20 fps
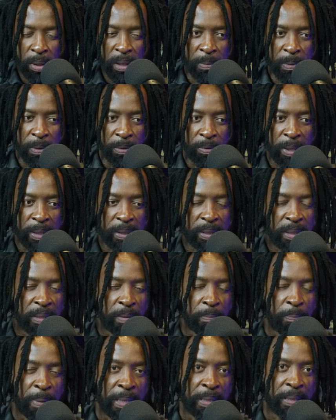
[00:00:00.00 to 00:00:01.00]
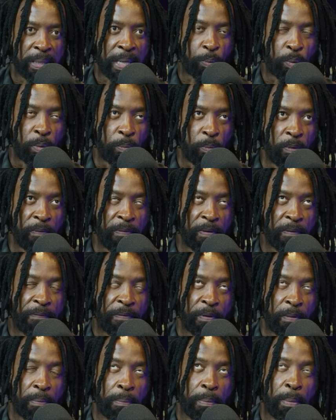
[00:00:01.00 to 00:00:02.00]
be racism, but it's like we're moving
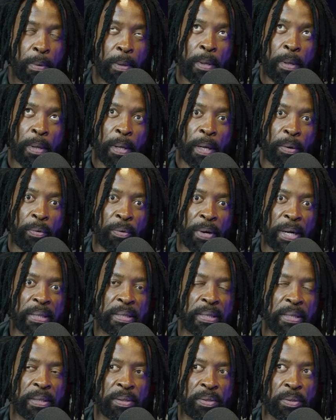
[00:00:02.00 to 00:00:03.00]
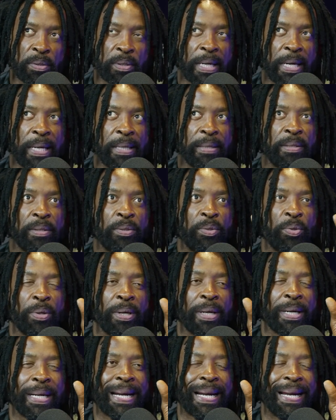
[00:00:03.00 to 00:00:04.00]
from a racist society to
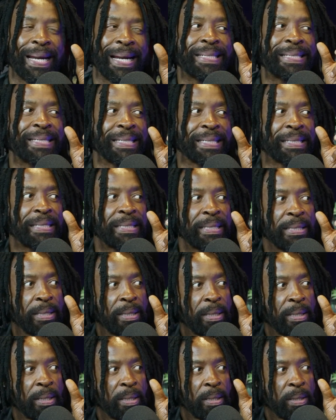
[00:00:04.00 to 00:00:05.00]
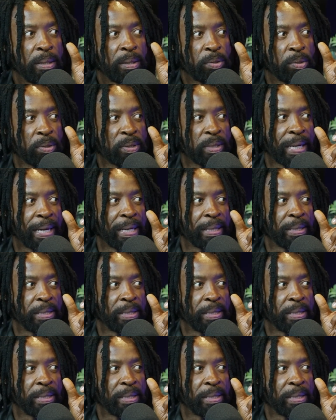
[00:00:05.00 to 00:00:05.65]
a classist society.